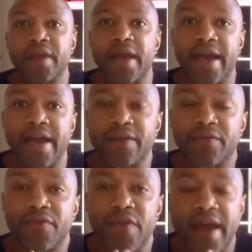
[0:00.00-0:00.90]

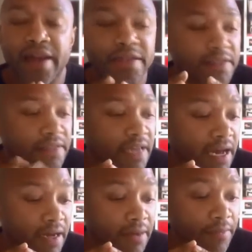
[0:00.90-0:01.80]
and that is
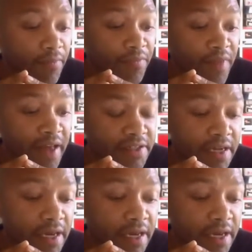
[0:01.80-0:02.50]
that's